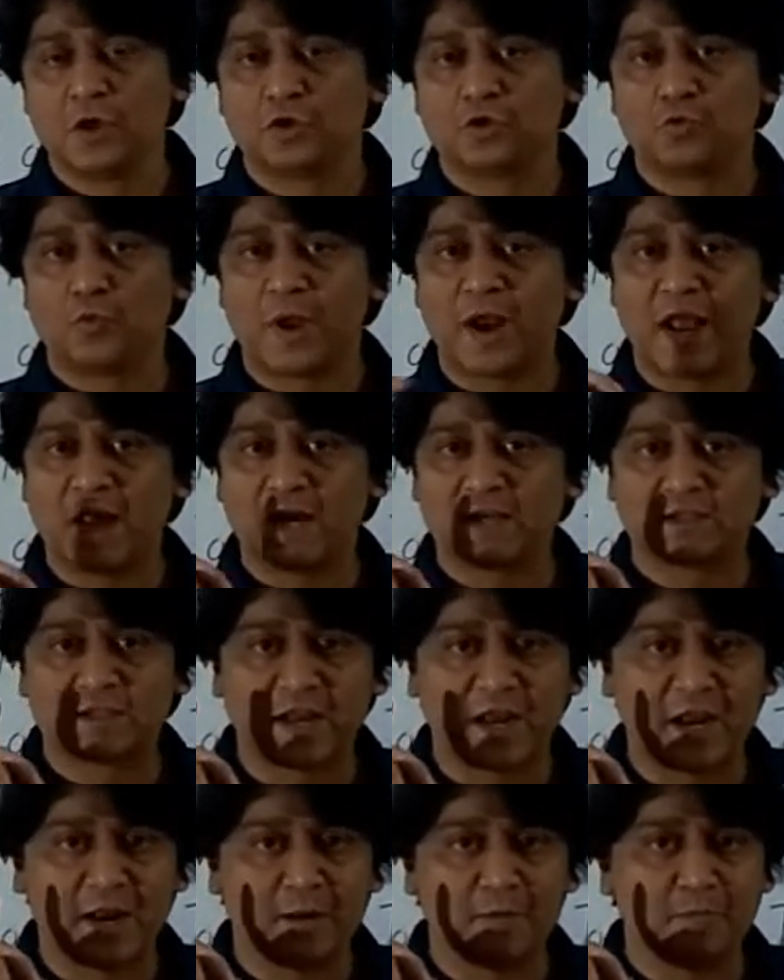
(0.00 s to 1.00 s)
So when I
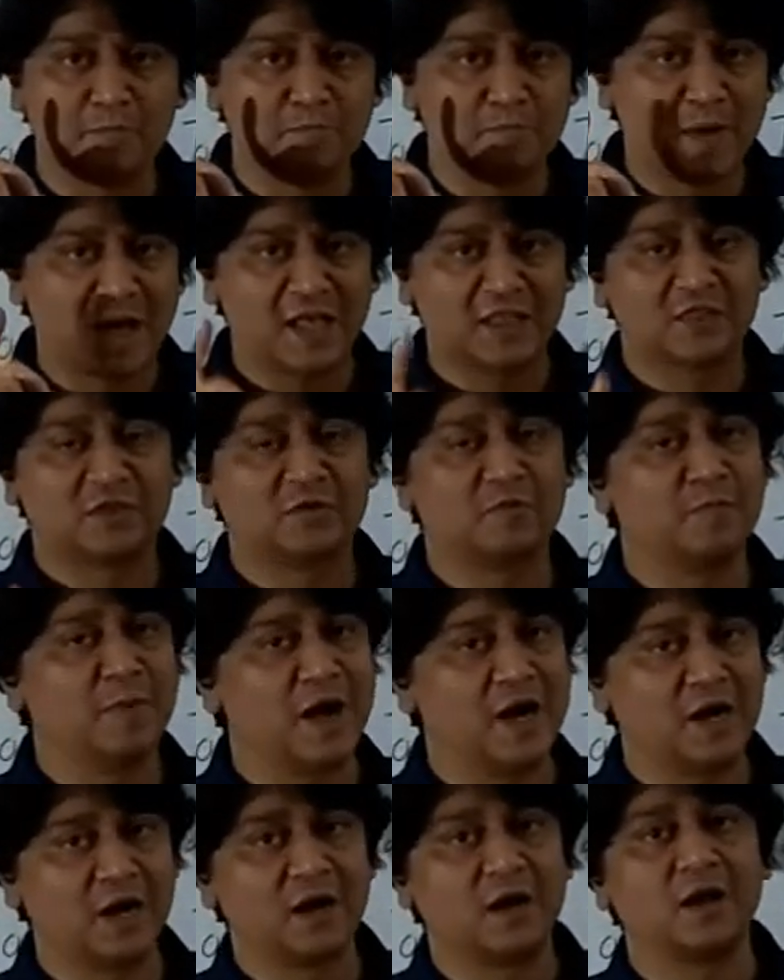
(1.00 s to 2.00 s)
say
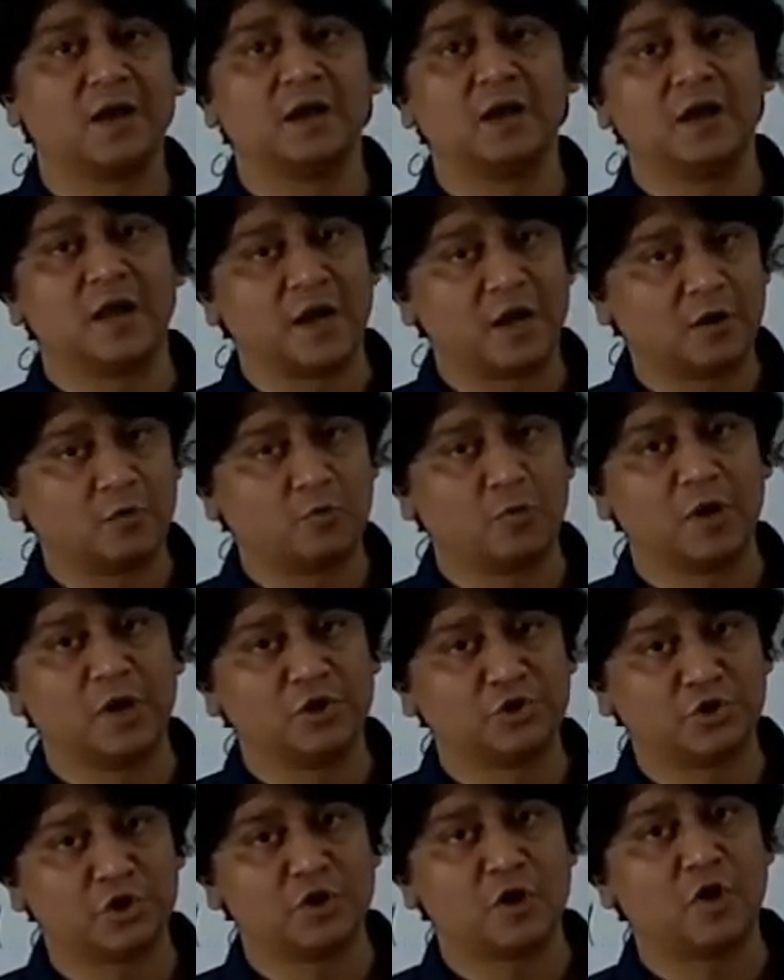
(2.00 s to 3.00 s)
mathematical
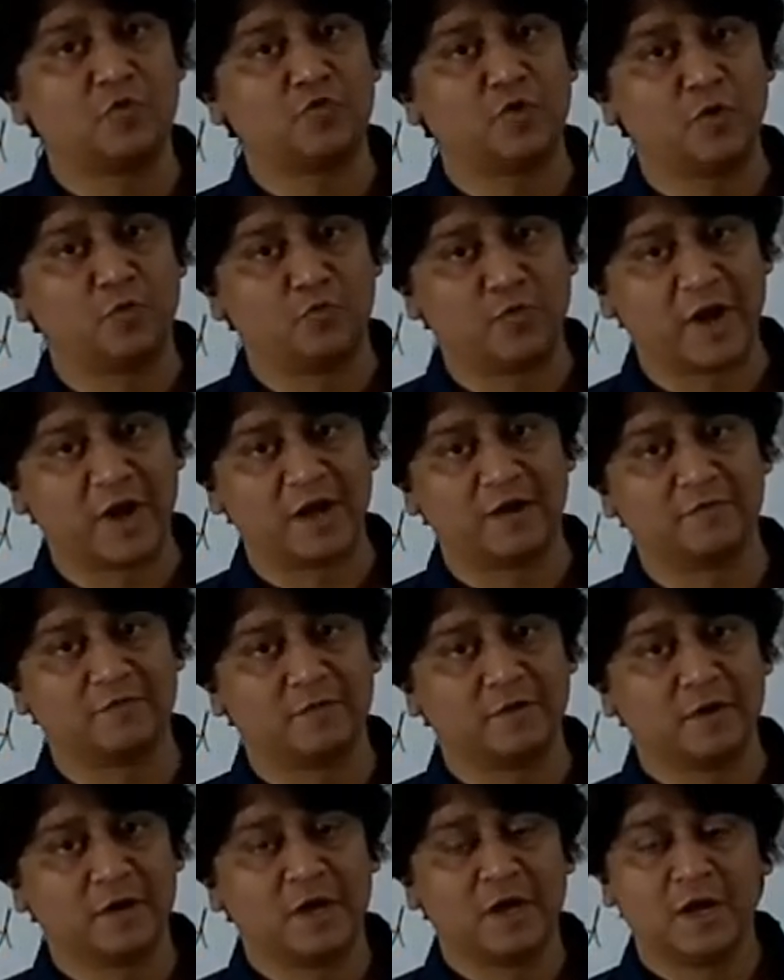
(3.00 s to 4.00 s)
equation of a wave,